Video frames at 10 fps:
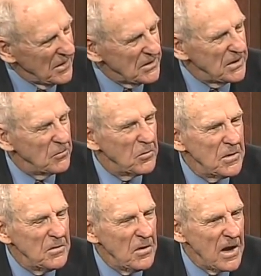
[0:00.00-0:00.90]
See,
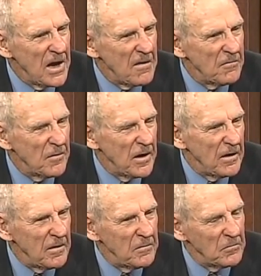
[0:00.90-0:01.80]
when you have
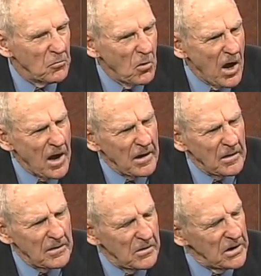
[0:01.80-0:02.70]
a
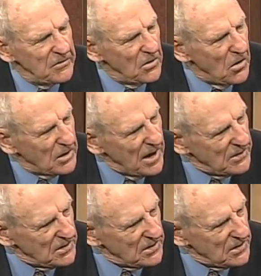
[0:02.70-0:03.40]
riot, they'll give you all kinds